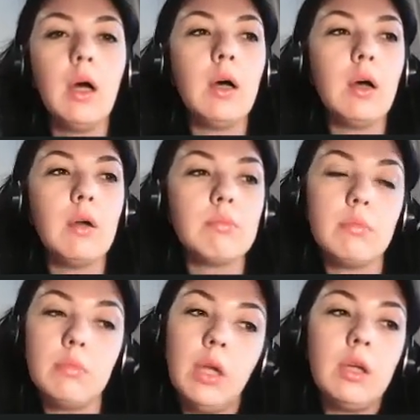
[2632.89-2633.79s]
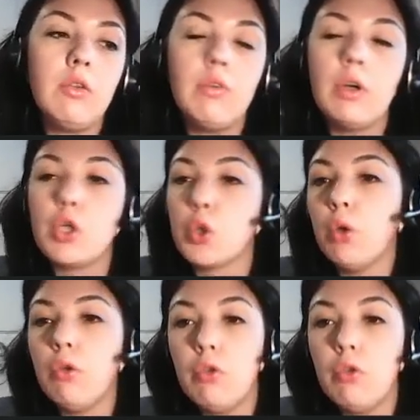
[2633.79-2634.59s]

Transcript: Like it's very short